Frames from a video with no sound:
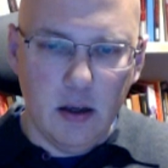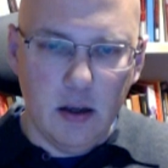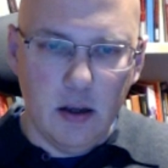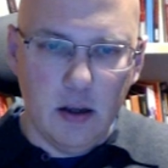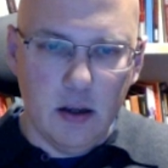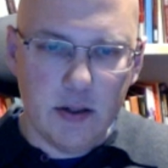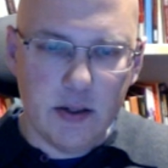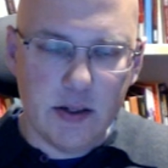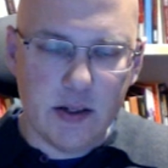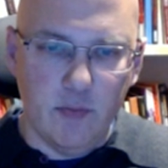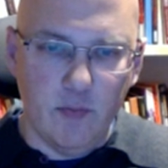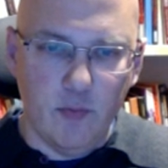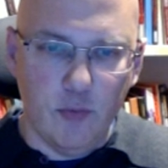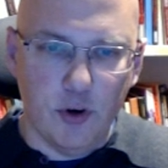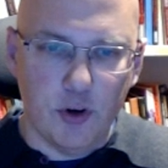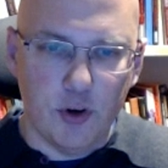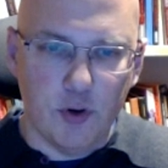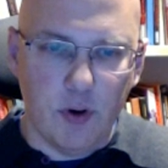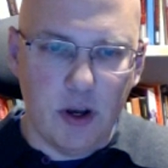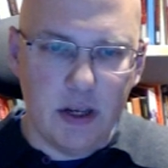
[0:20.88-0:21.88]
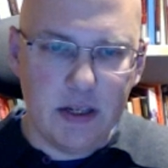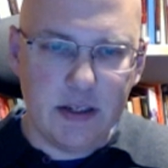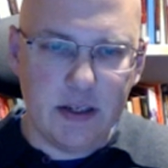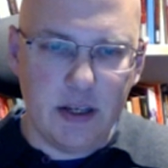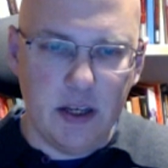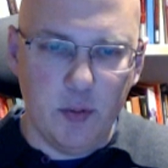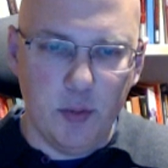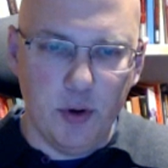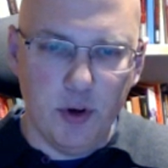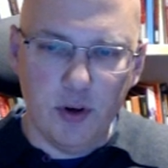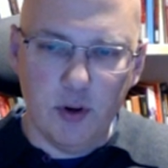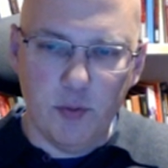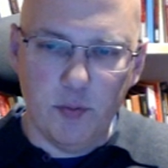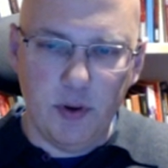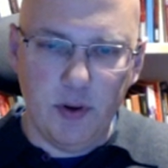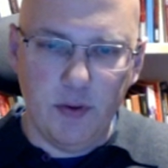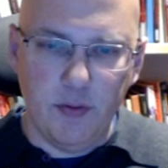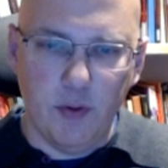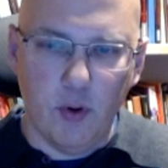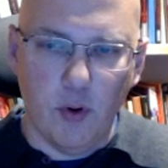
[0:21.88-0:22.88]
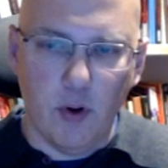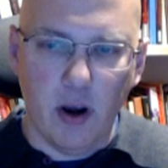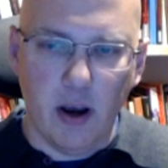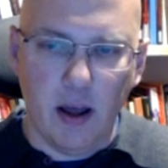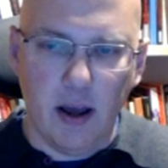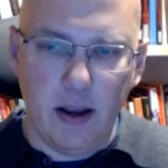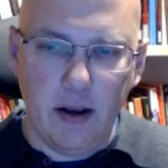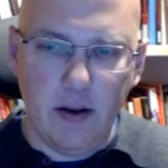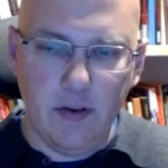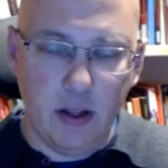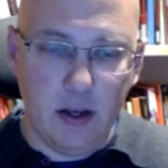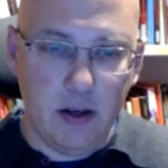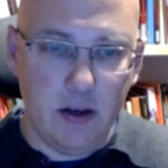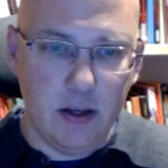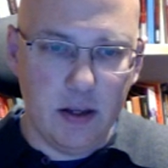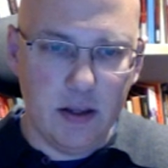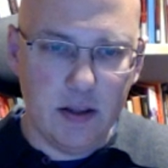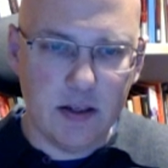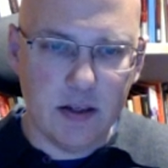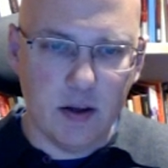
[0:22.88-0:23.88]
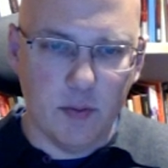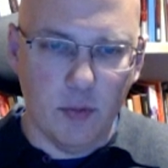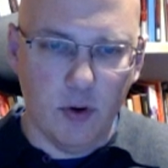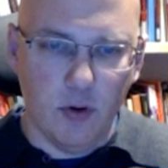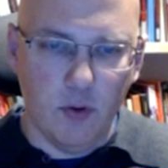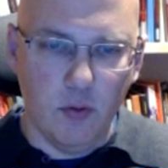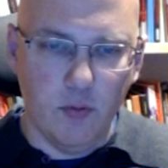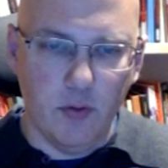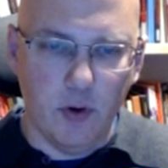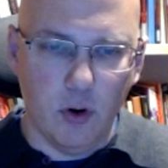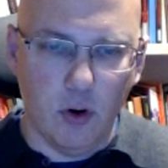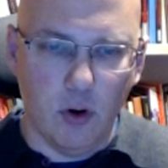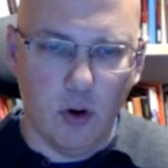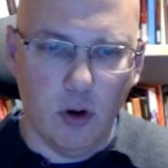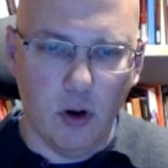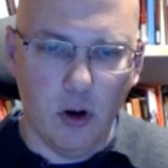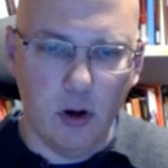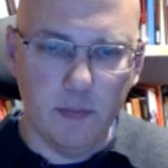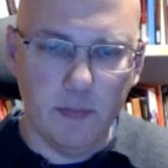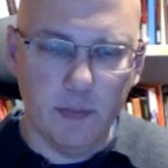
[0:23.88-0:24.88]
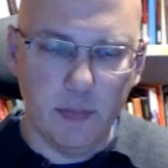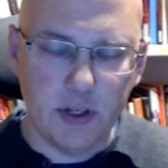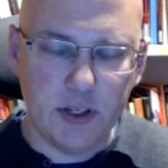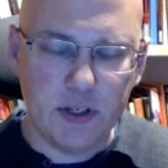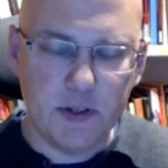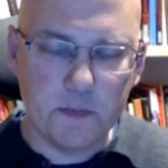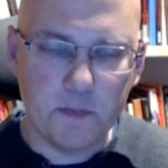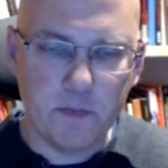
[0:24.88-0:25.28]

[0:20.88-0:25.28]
somewhat rusty bishop b4 line that needs some overhaul. But